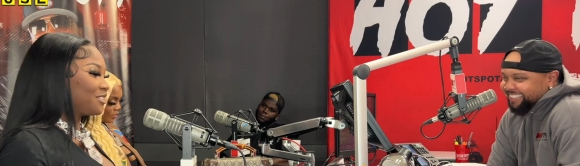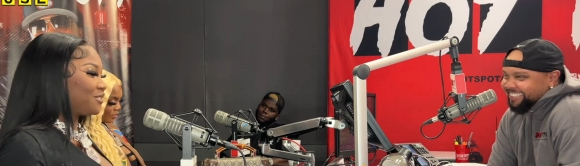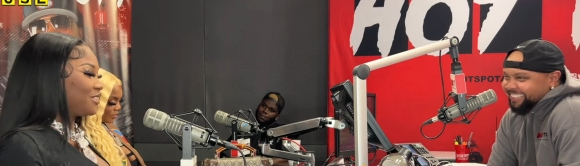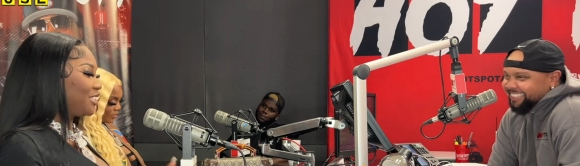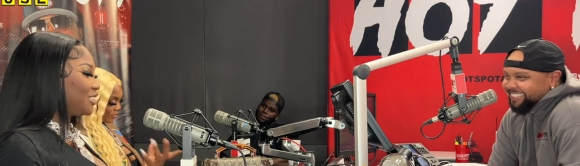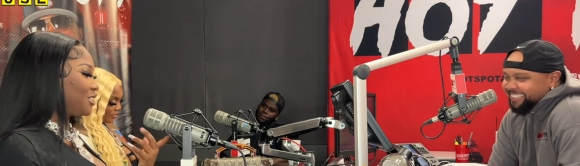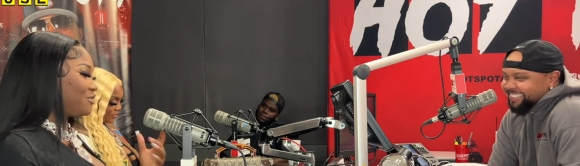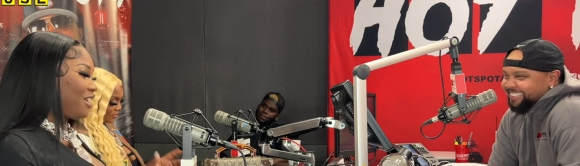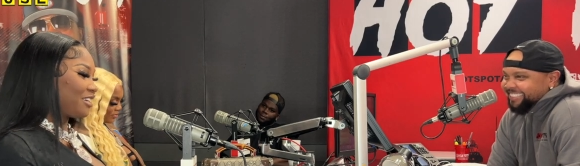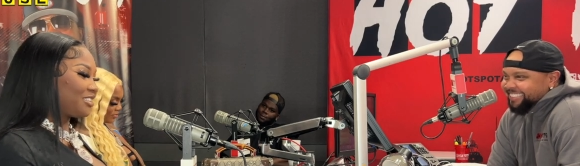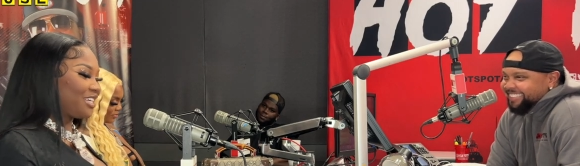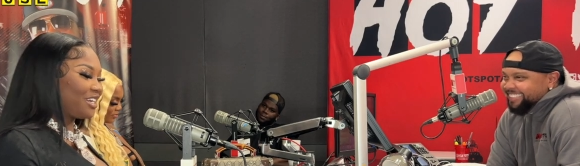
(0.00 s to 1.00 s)
Speaker 1: when he's with
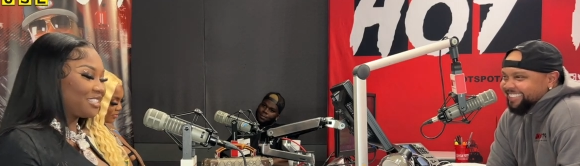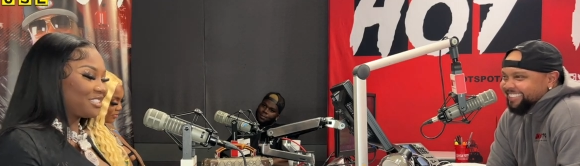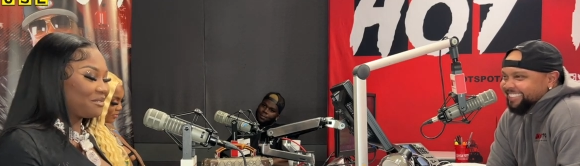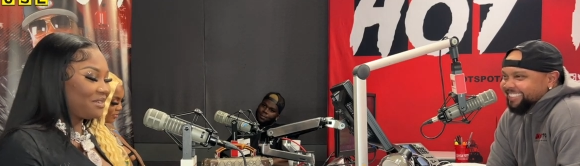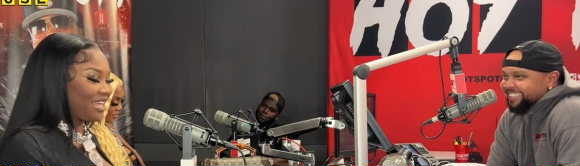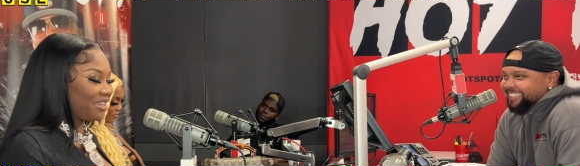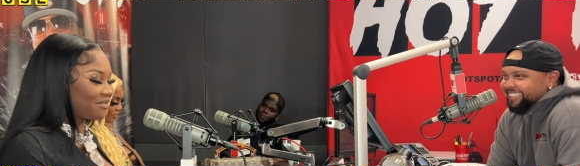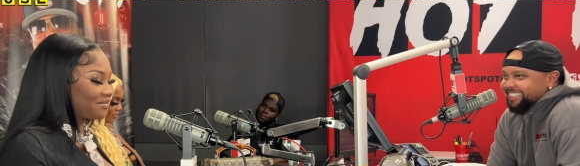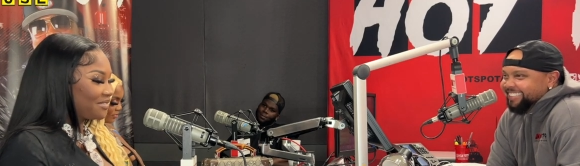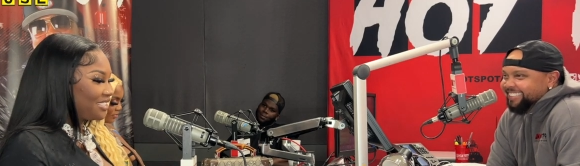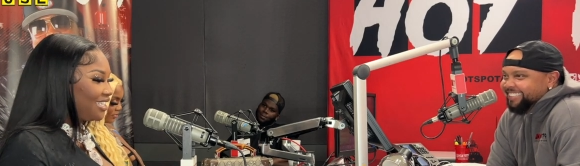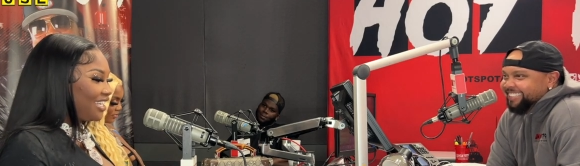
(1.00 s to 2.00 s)
walkie talkies, I'm like,
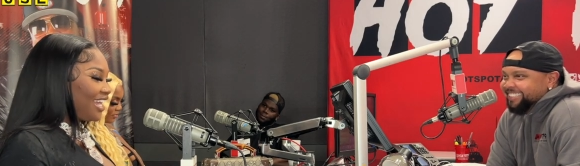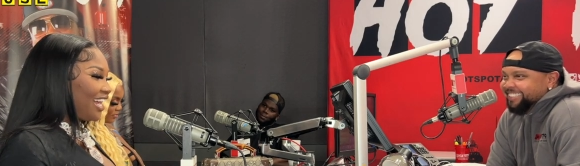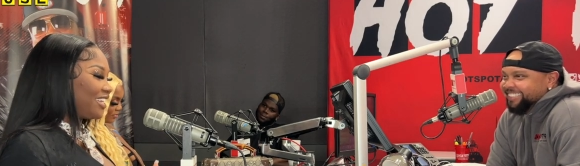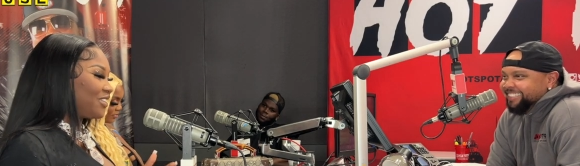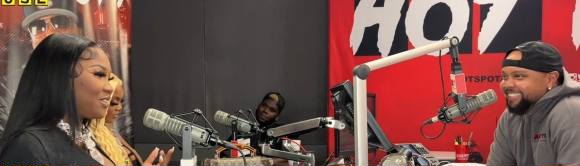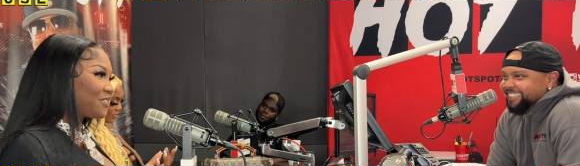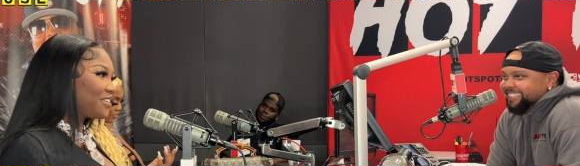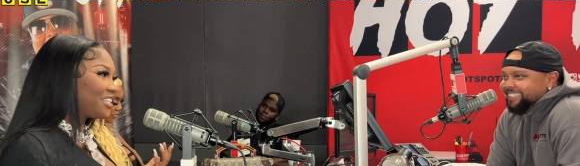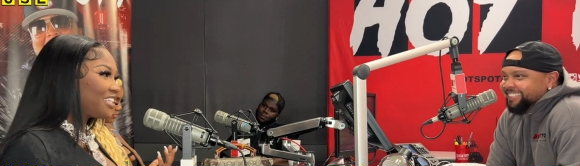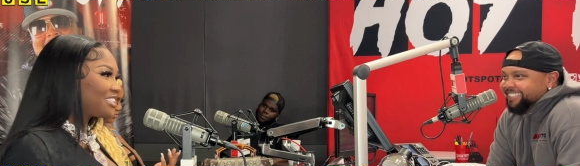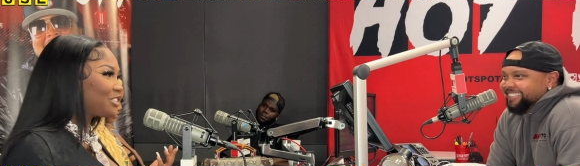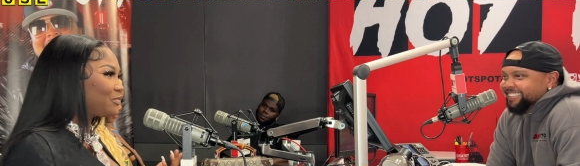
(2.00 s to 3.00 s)
I know I'm finna
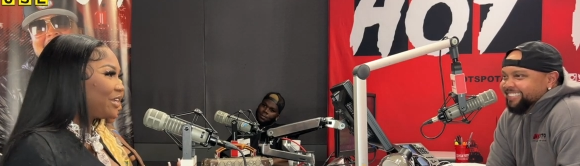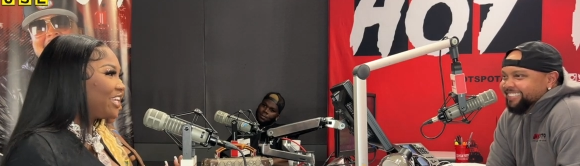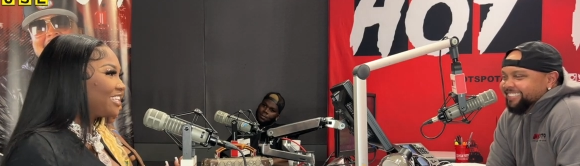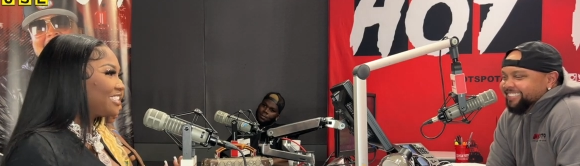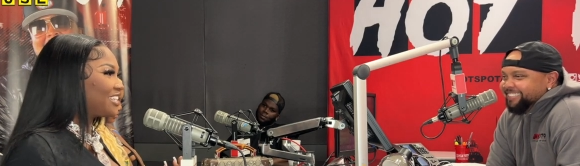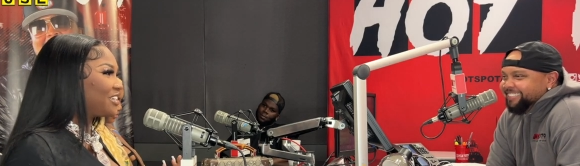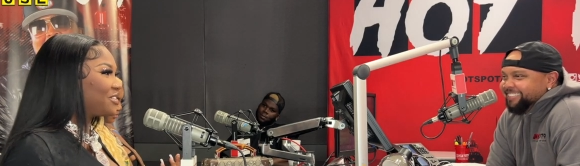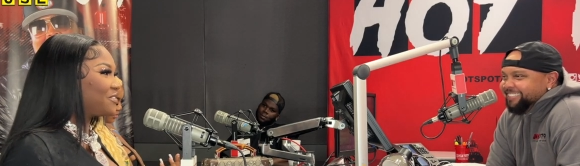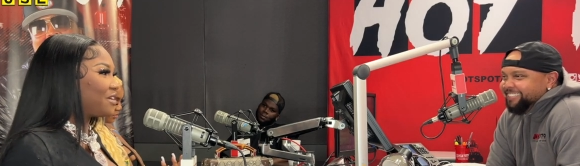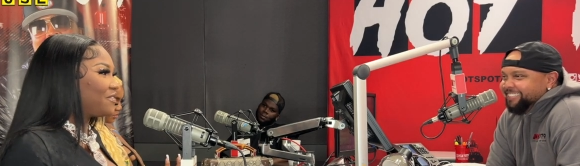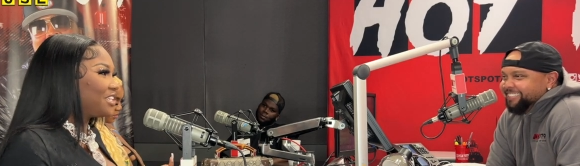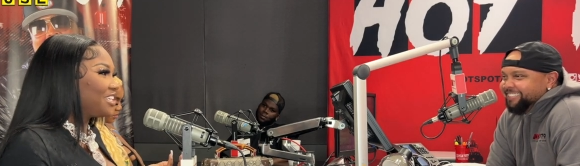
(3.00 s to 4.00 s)
get suspended, so if
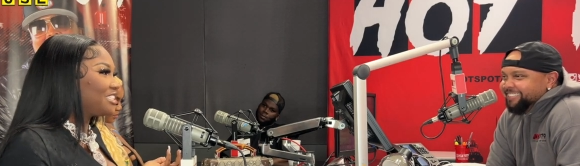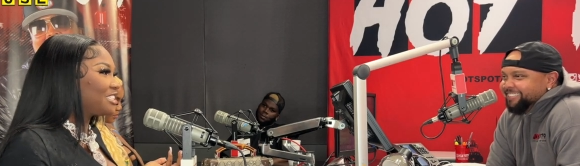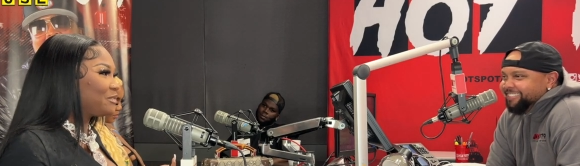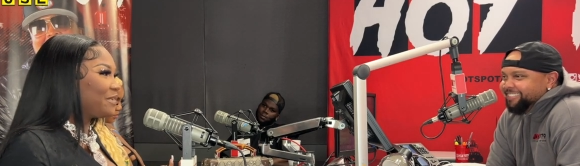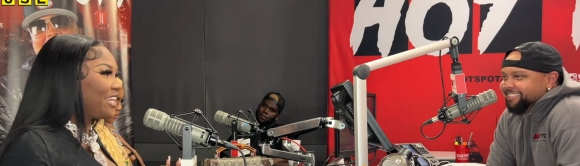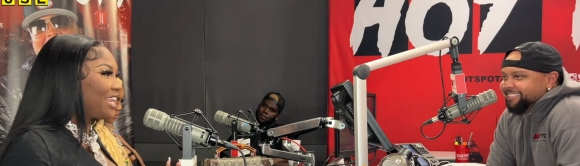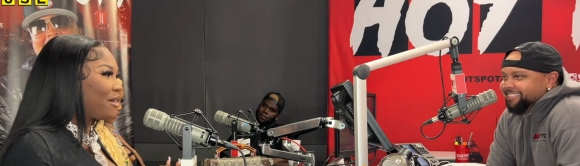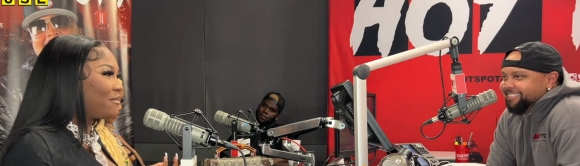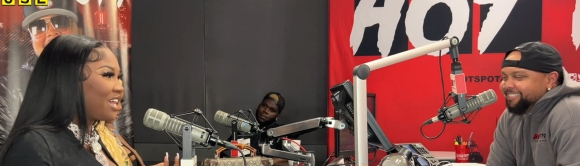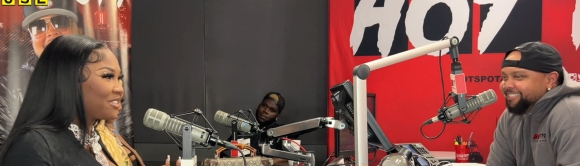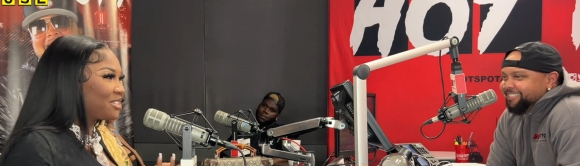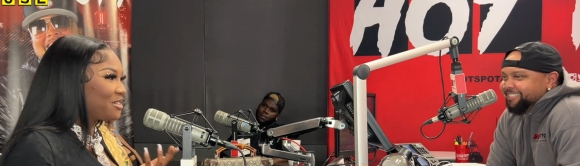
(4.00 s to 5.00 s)
I'm finna get suspended, I
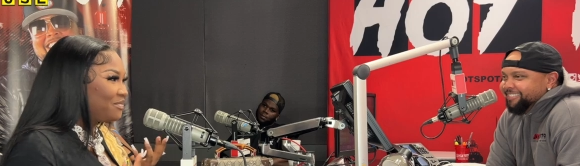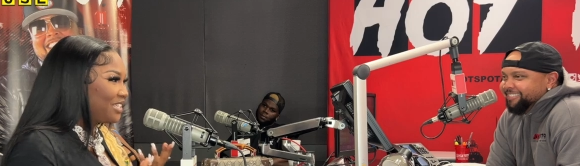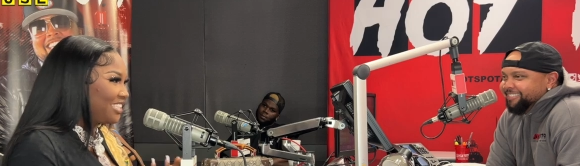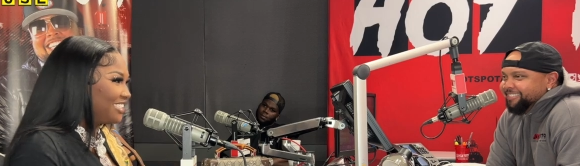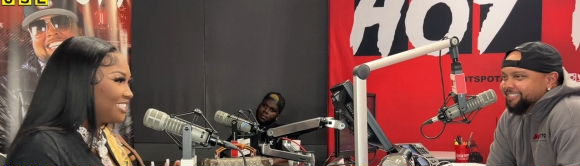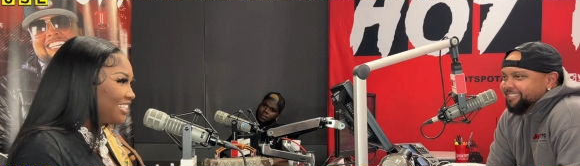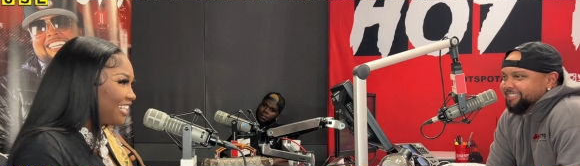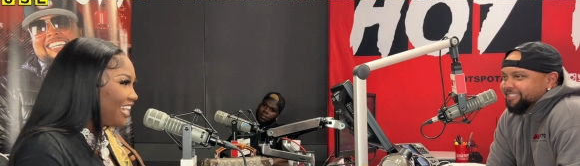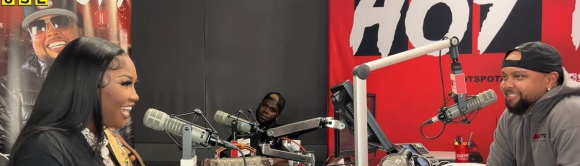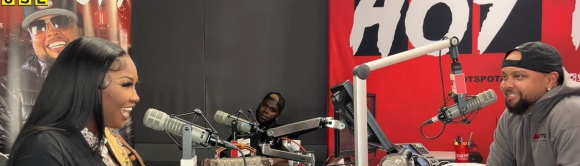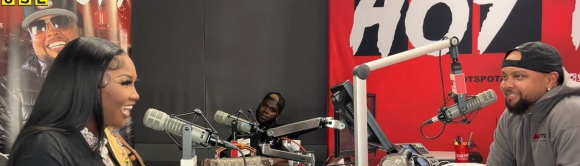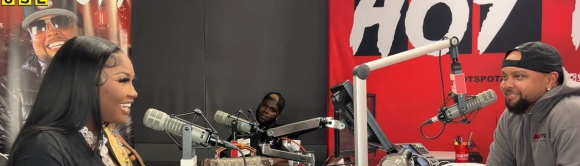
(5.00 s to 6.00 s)
might as well beat this girl
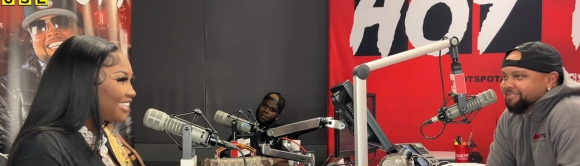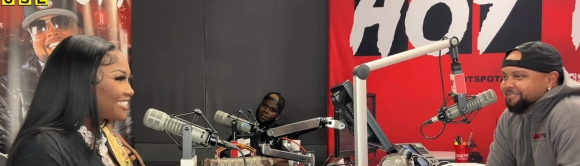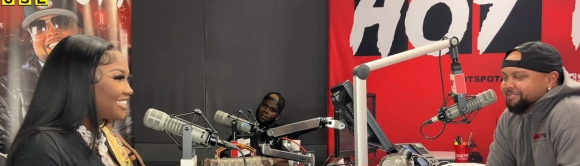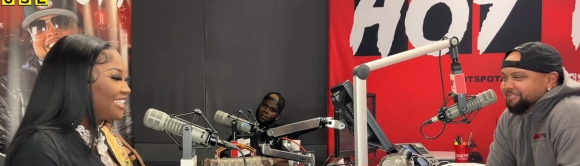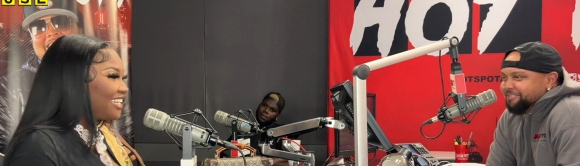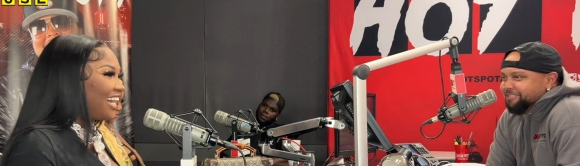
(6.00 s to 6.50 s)
ass. Mm.